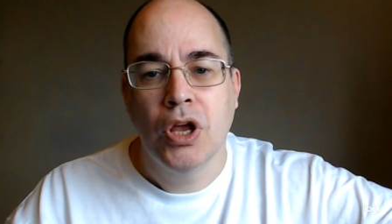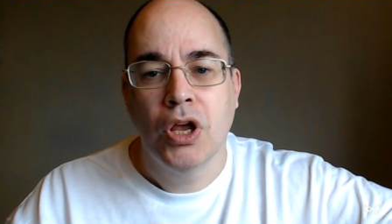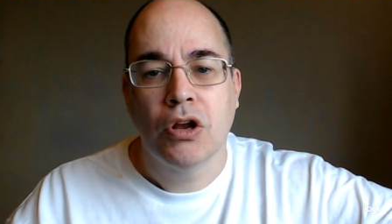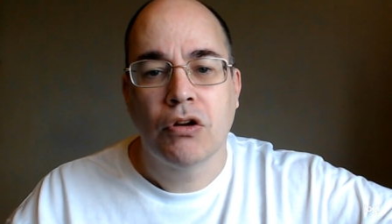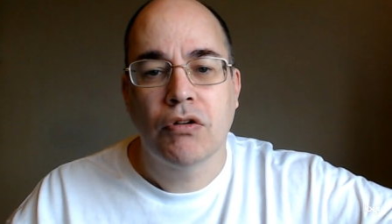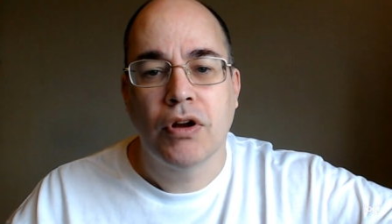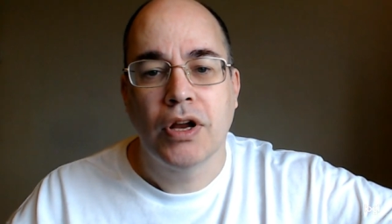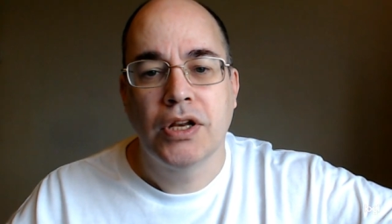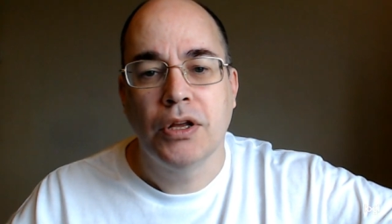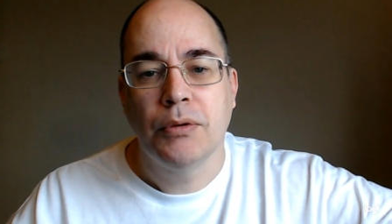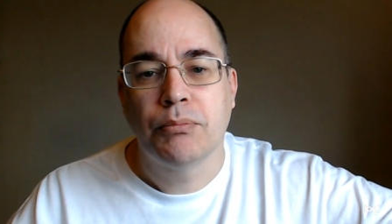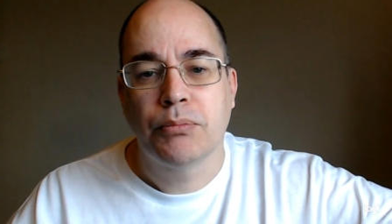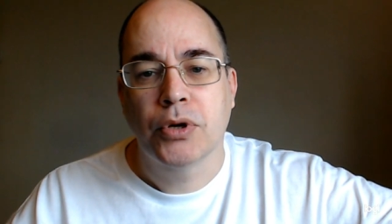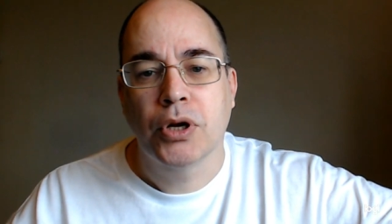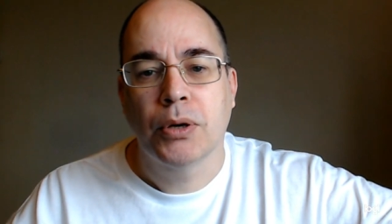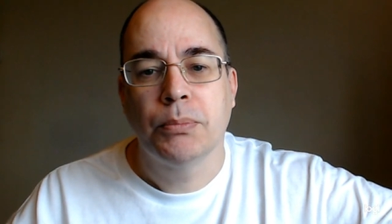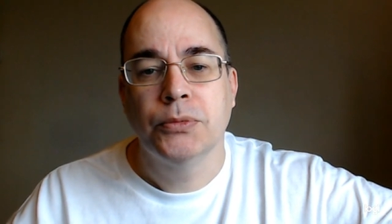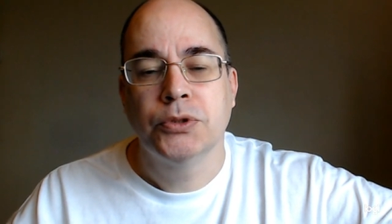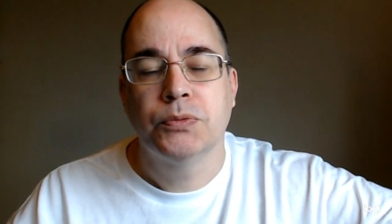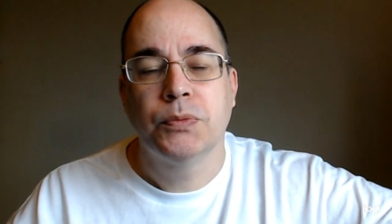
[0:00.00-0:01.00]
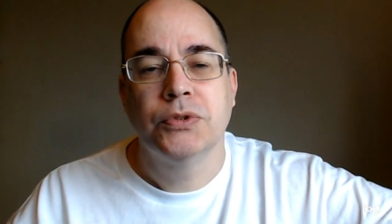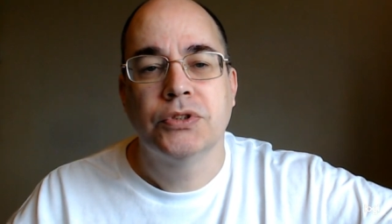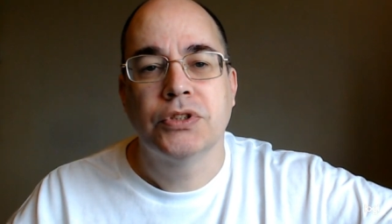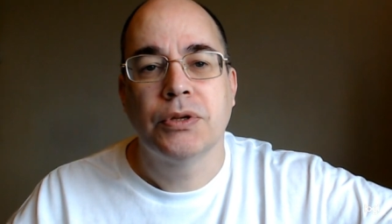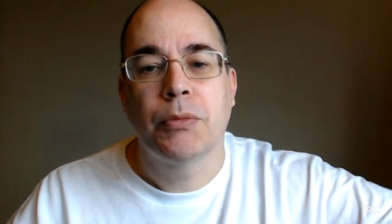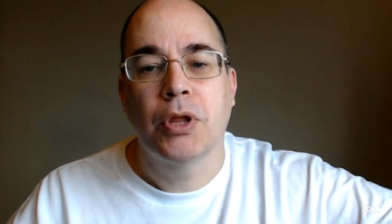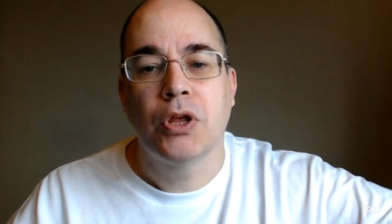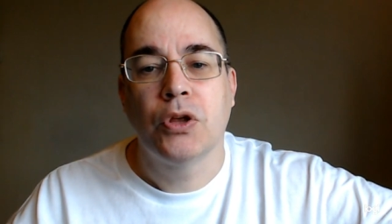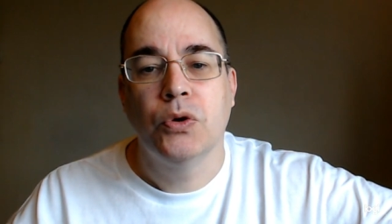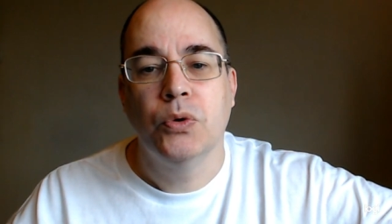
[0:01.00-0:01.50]
creating problems with
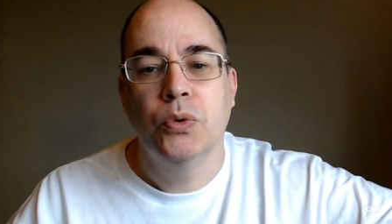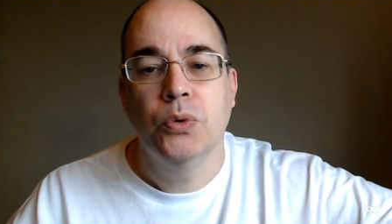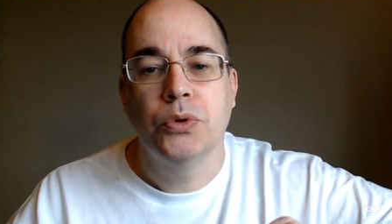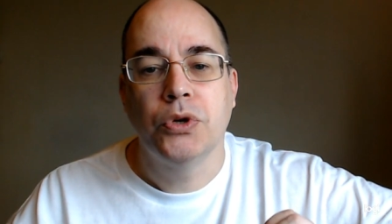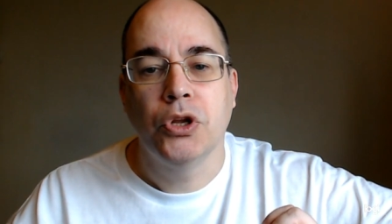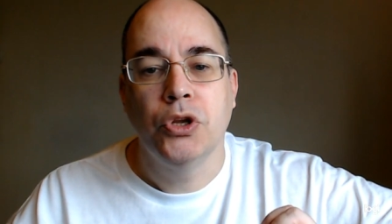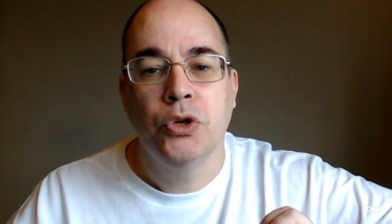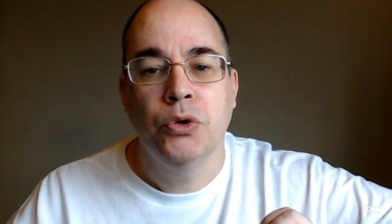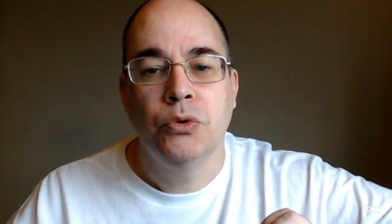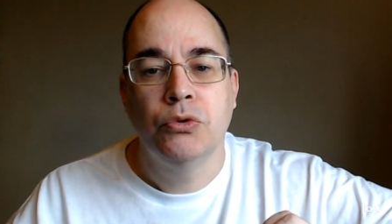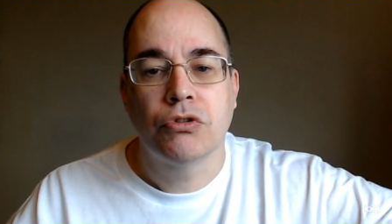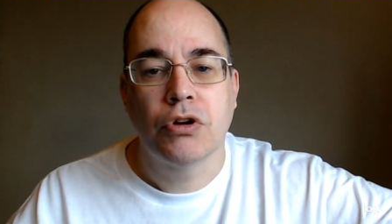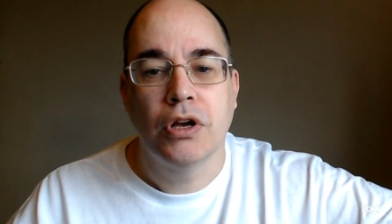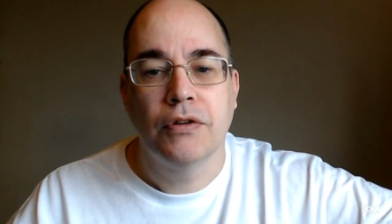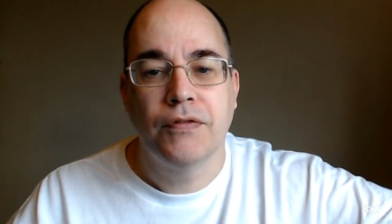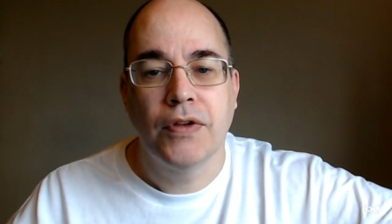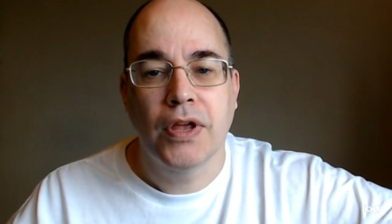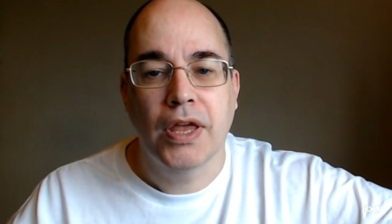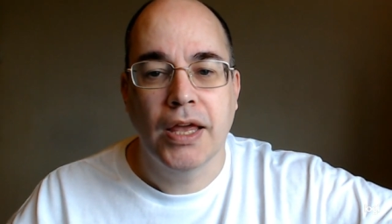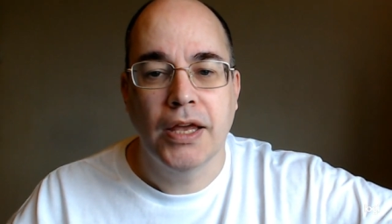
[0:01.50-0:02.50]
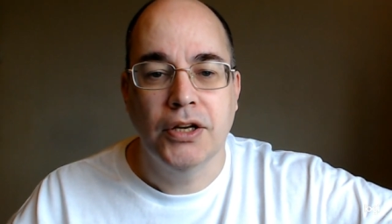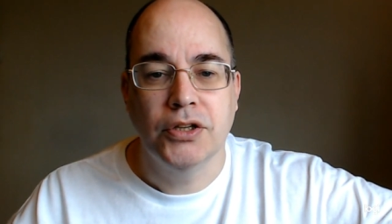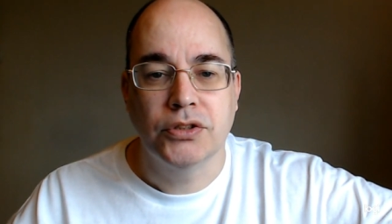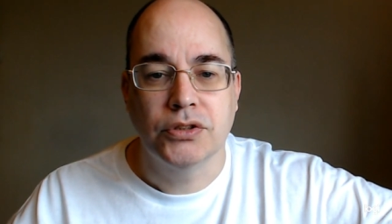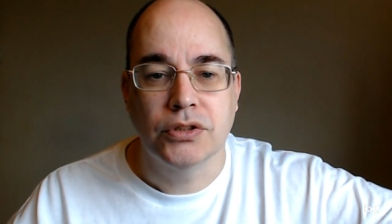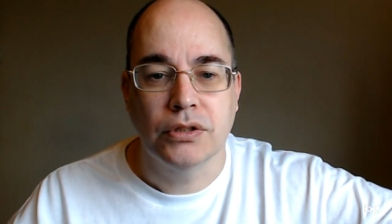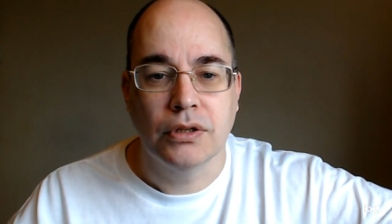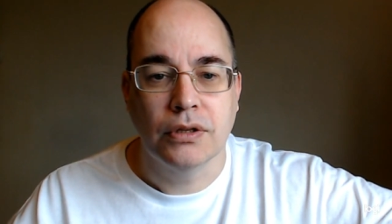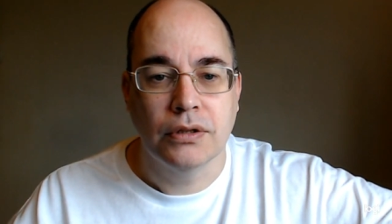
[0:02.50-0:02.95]
something called eutrophication.